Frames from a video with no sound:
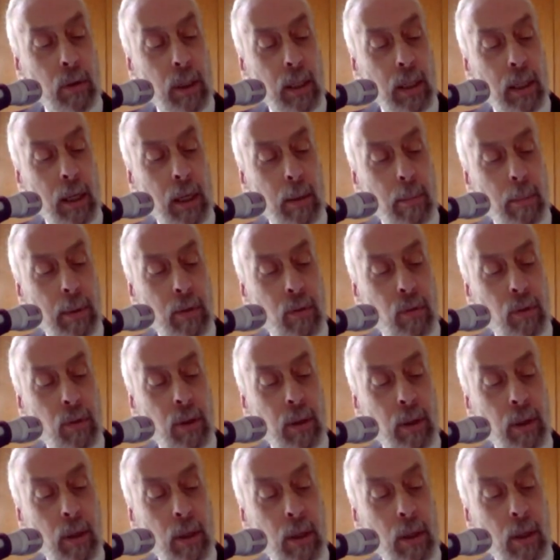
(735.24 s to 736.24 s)
in
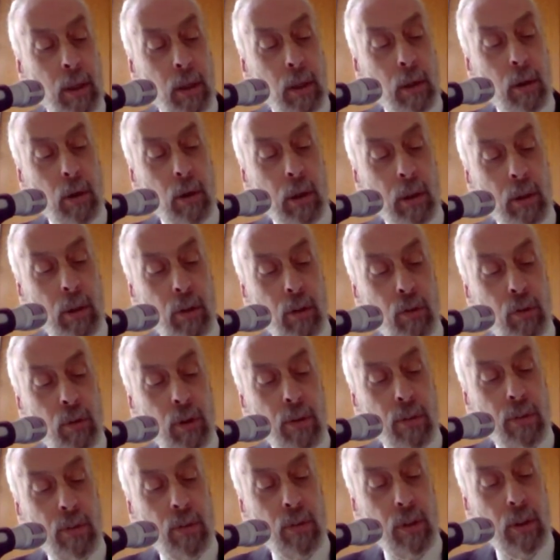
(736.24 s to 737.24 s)
Kalbasi. Kurdish
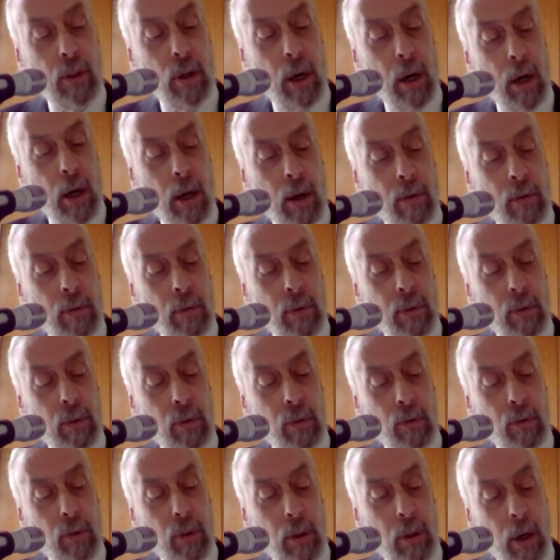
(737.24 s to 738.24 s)
Ziav,
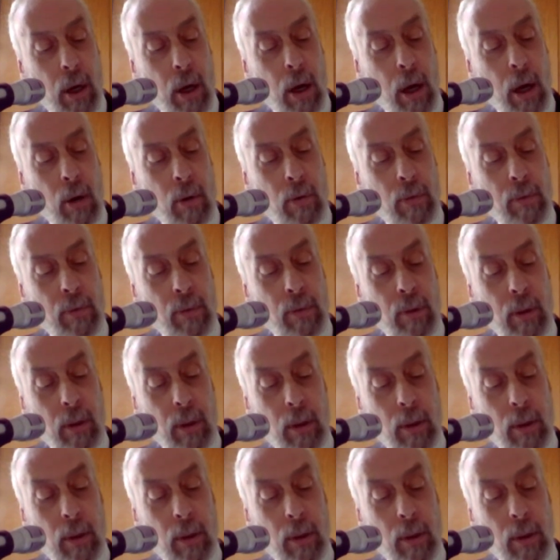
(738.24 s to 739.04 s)
Zikab,